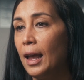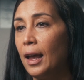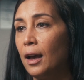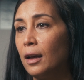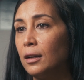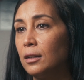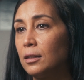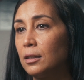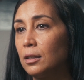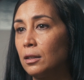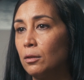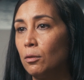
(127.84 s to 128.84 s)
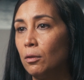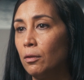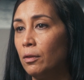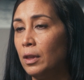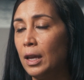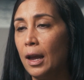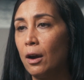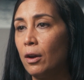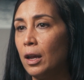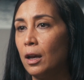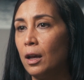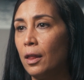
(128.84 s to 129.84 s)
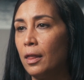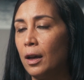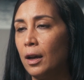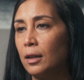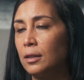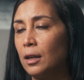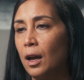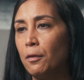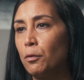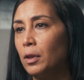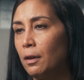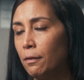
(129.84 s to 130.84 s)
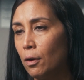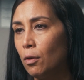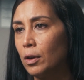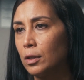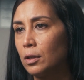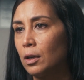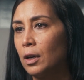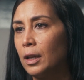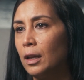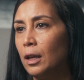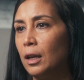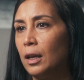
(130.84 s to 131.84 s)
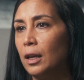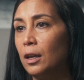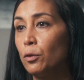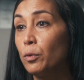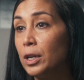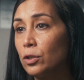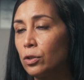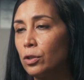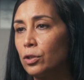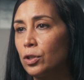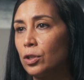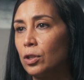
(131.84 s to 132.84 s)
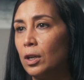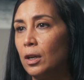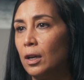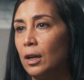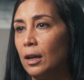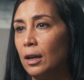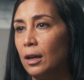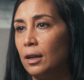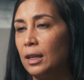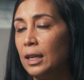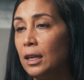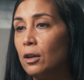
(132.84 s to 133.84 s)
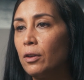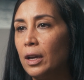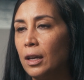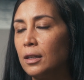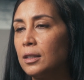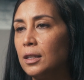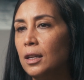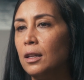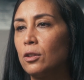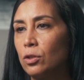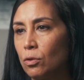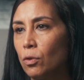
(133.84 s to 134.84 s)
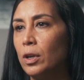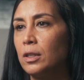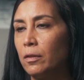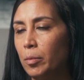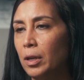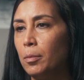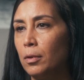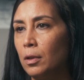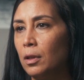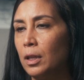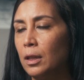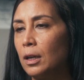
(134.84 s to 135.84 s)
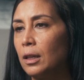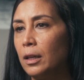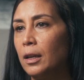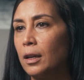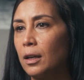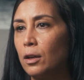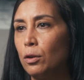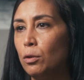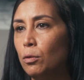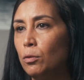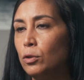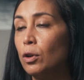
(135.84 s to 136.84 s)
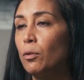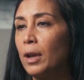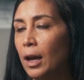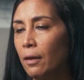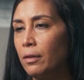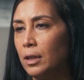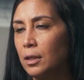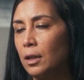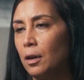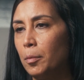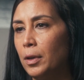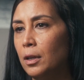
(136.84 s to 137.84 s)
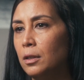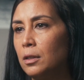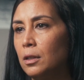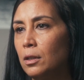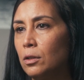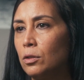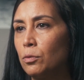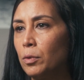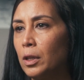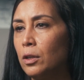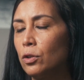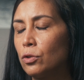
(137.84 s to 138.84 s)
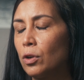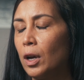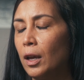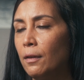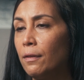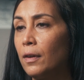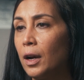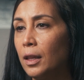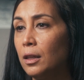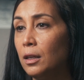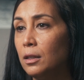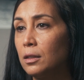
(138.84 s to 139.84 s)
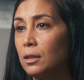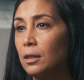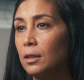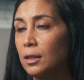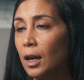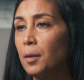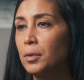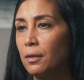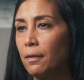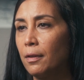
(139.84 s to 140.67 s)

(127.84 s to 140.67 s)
And the area that I've really focused on in research hearing and seeing the stories of people in the clinic who don't have these therapies is really to try and find these types of